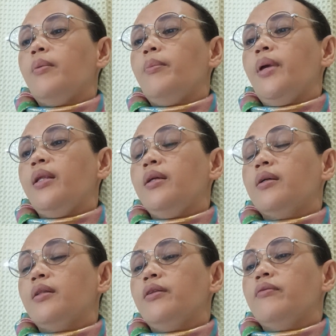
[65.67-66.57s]

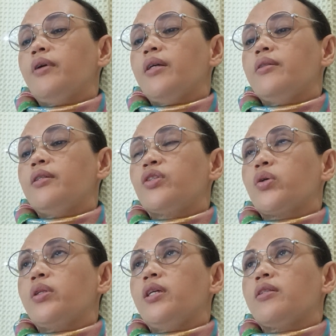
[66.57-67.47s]
medical devices
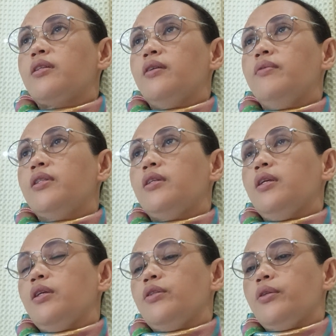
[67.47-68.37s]

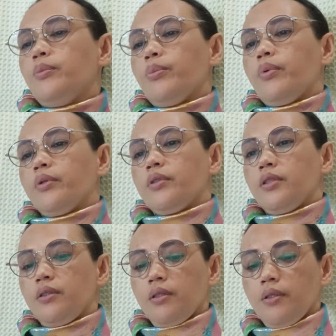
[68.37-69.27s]
connectivity is
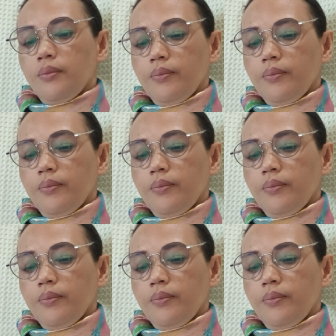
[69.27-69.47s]
important.